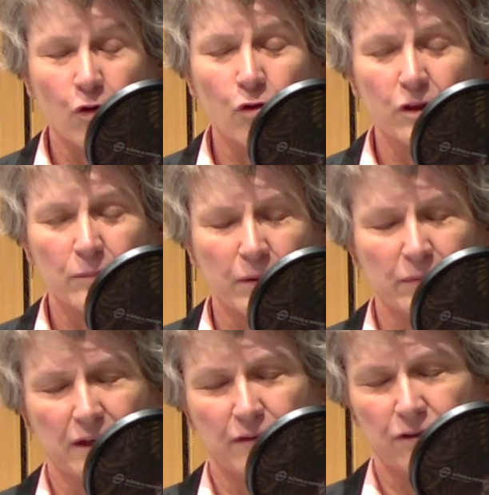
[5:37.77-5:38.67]
all the
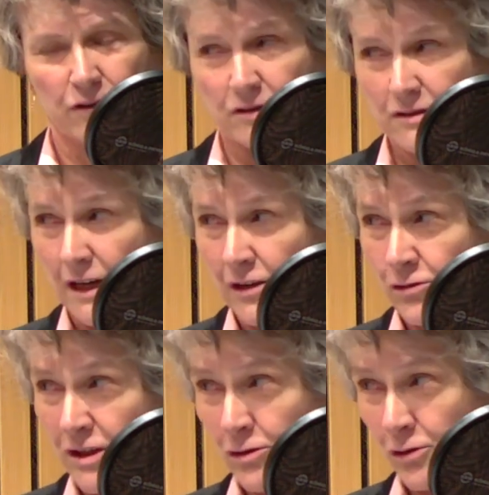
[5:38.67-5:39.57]
publicly funded
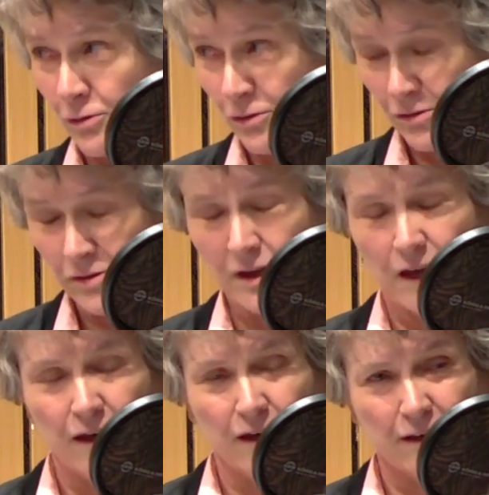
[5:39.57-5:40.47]
secondary schools
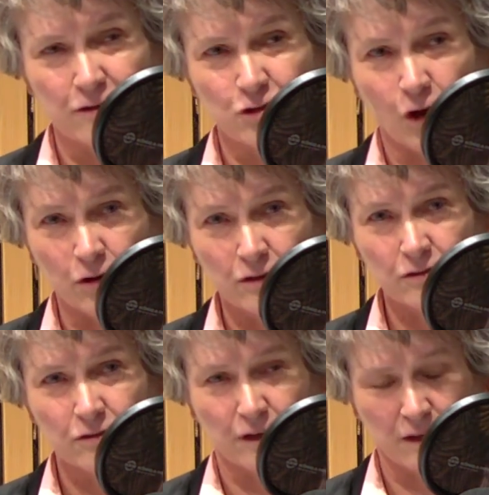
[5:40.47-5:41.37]
in Scotland.